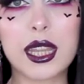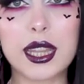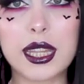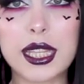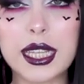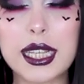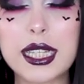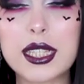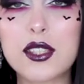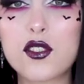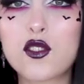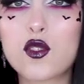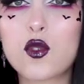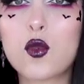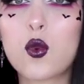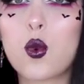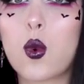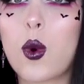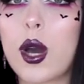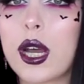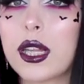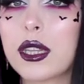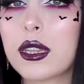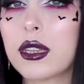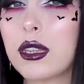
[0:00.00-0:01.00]
I think it's
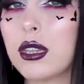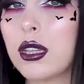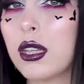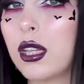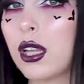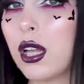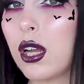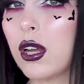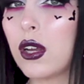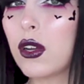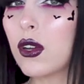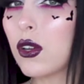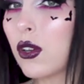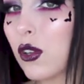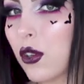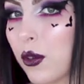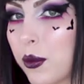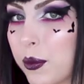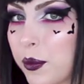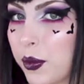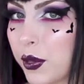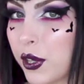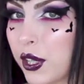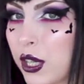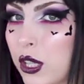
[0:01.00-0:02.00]
quite long
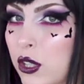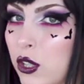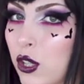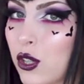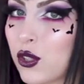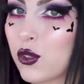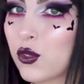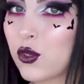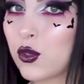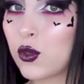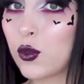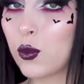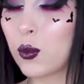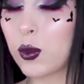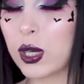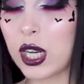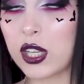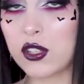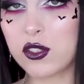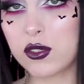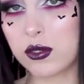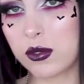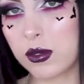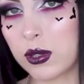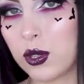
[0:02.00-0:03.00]
compared to what
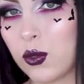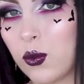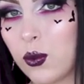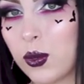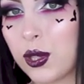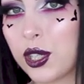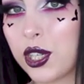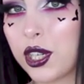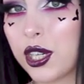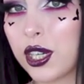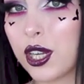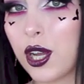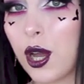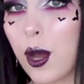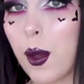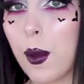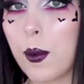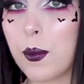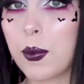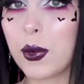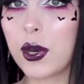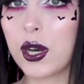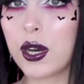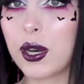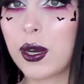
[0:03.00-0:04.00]
I usually wear,
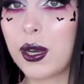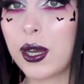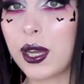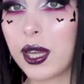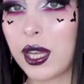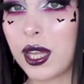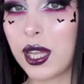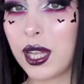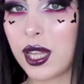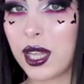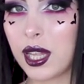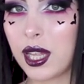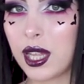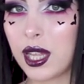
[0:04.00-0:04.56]
but